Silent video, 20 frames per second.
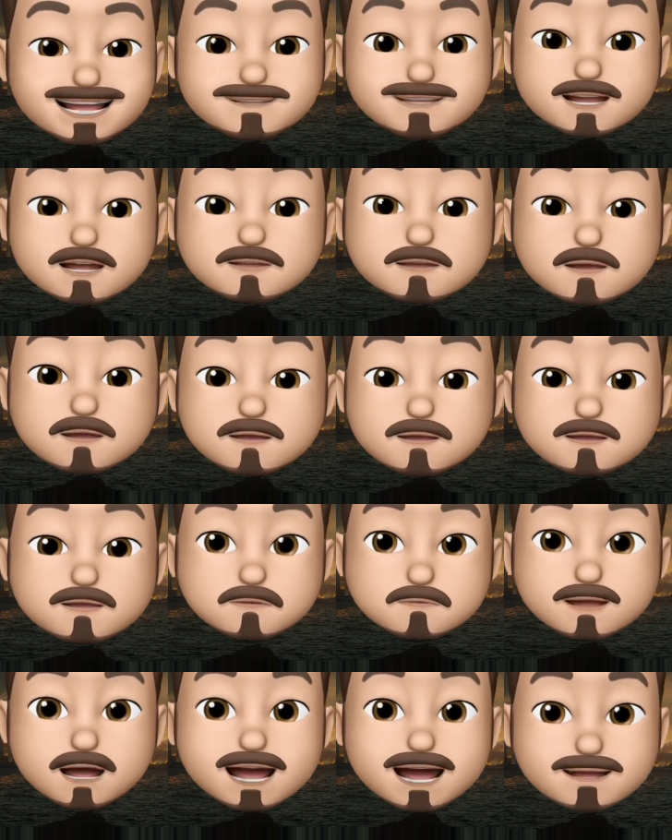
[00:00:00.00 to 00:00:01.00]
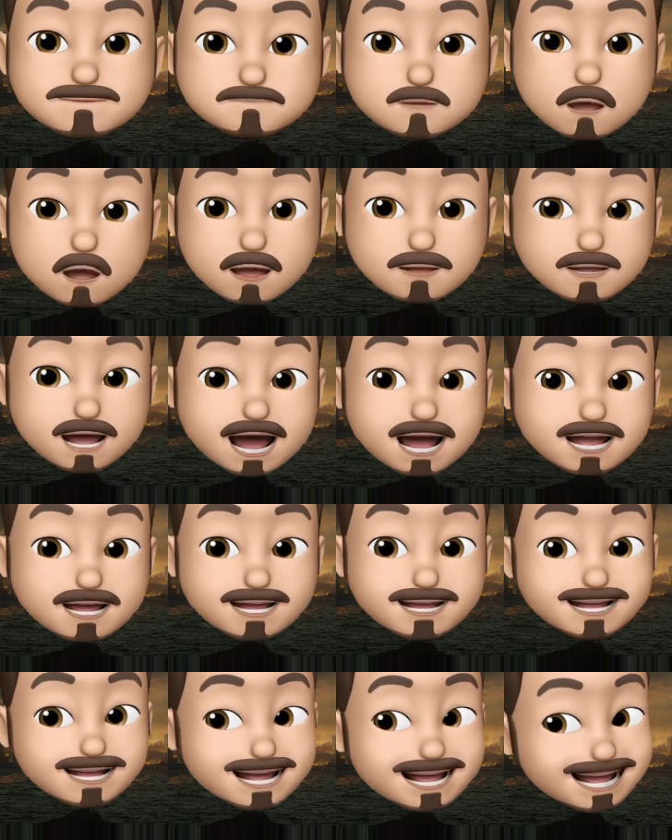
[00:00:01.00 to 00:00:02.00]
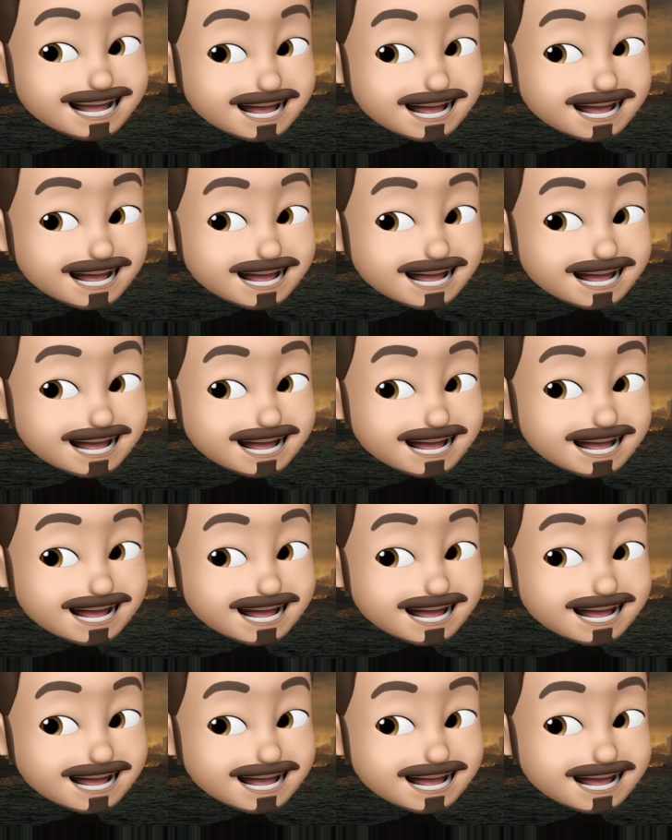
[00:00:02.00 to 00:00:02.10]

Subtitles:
have an oil rig and more locations than